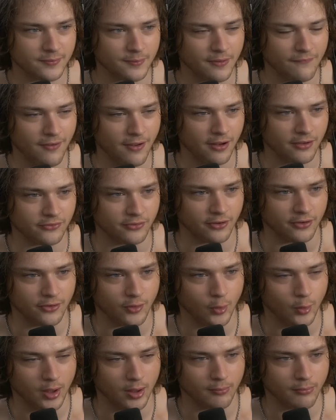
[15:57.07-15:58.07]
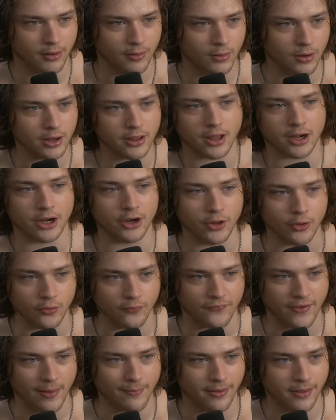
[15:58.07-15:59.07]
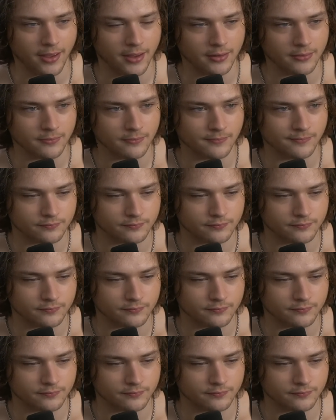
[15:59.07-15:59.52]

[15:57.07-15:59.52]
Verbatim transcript: motherfuckers are annoying, bro. What are you gonna do, fat man?